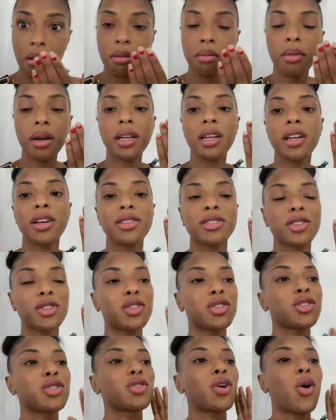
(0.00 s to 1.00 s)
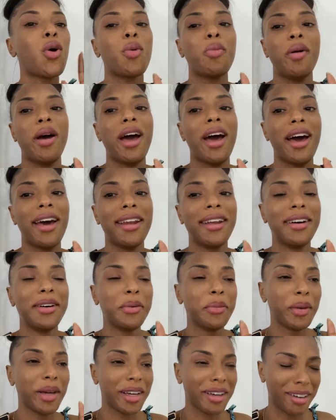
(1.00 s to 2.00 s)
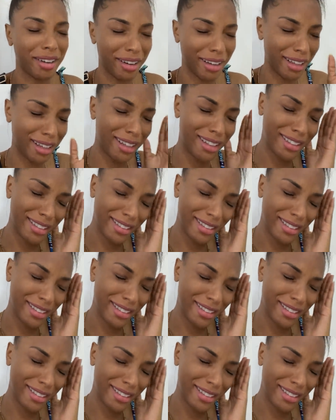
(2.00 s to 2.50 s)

my nails are so bad. Oh my god.